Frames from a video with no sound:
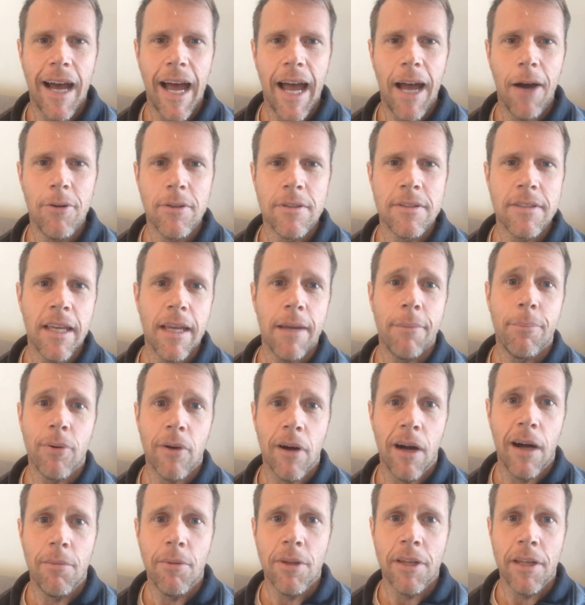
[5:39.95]
I would say
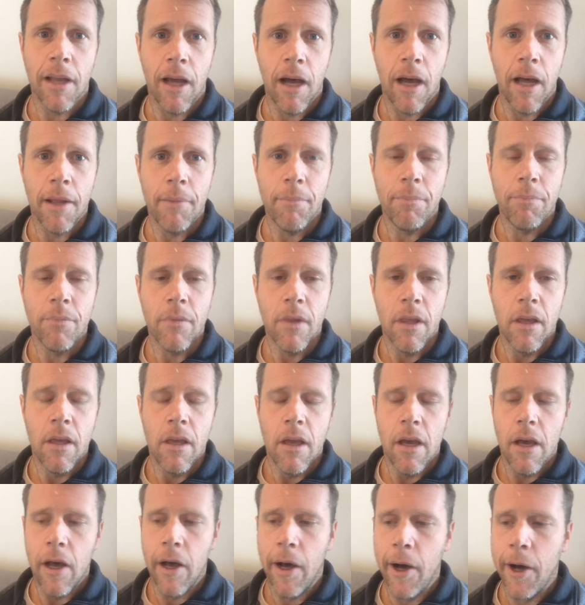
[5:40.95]
probably not.
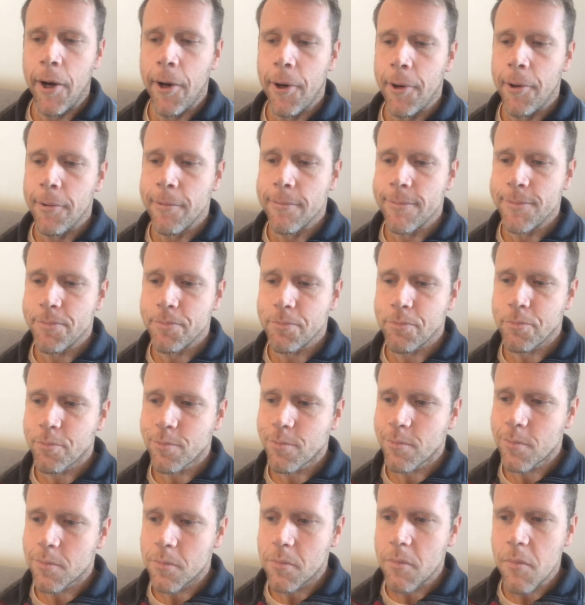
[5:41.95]

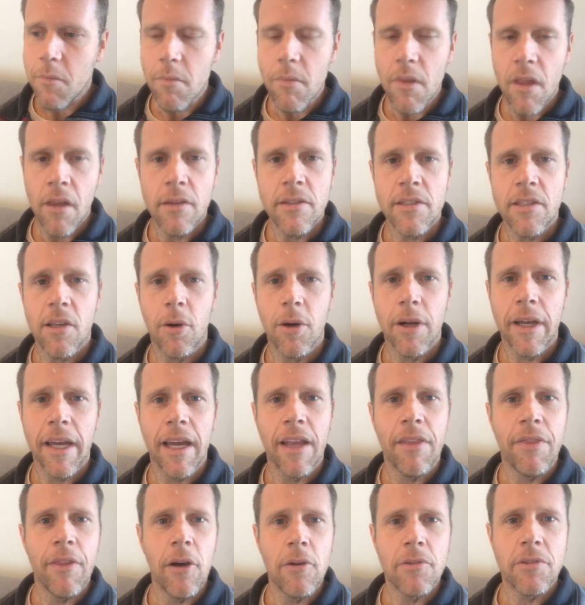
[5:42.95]
So
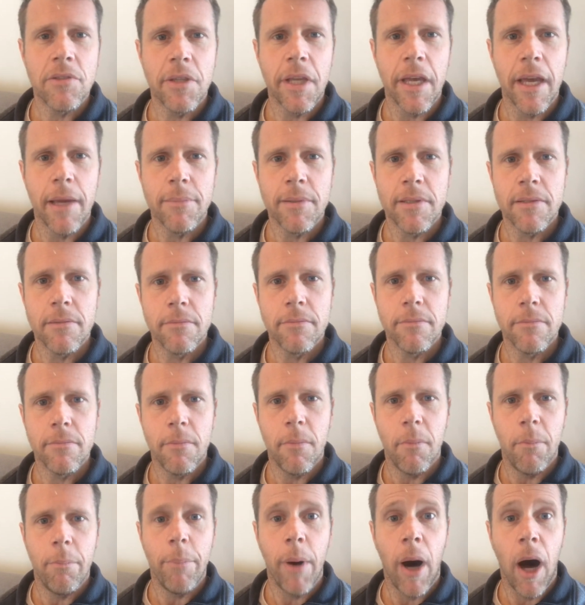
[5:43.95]
again, those tips.
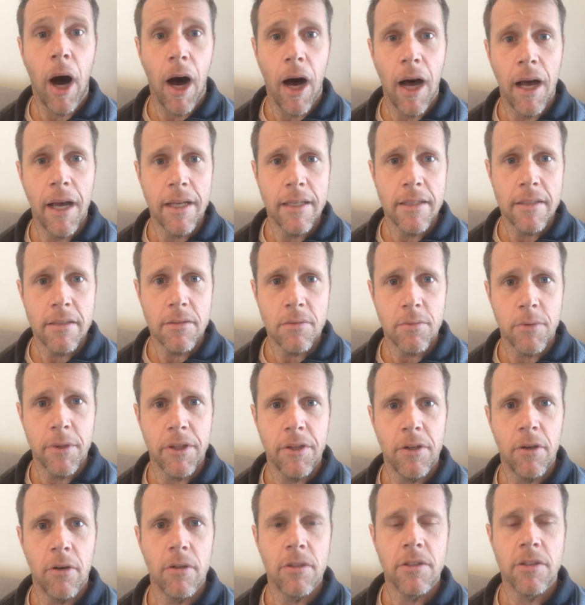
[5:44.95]
Pause when
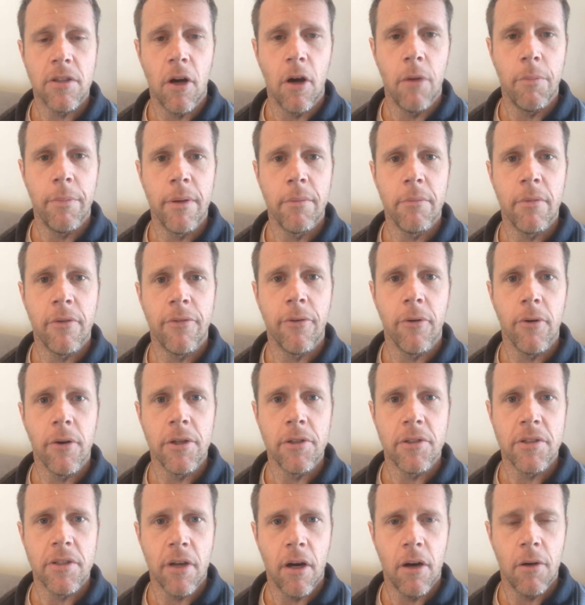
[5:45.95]
the doors open before
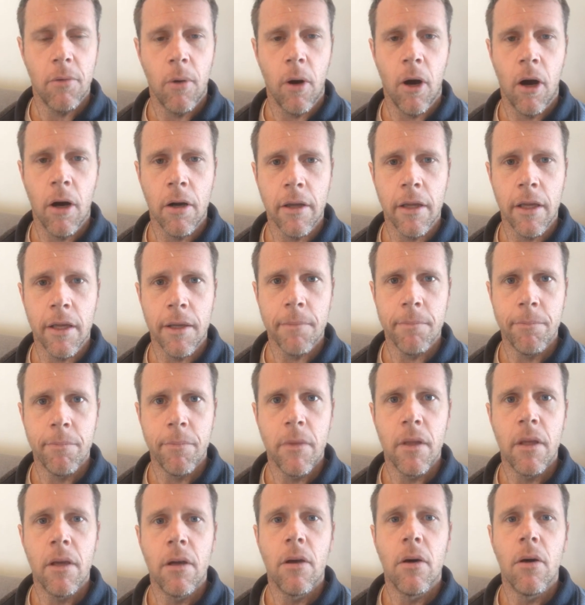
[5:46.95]
you start walking.
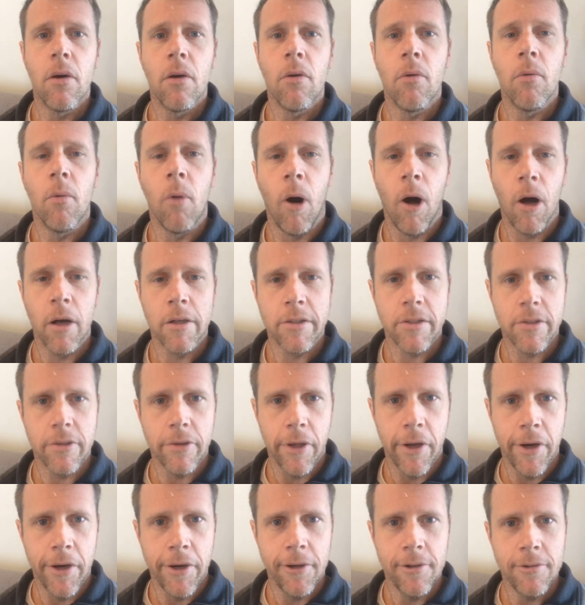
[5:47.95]
Walk
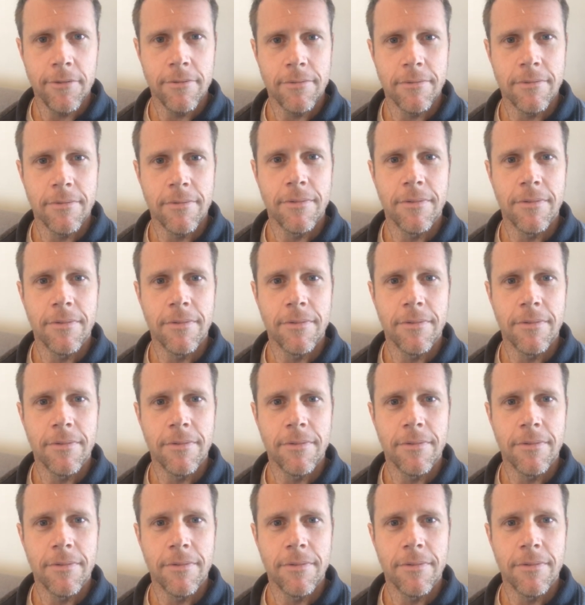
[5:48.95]
slow.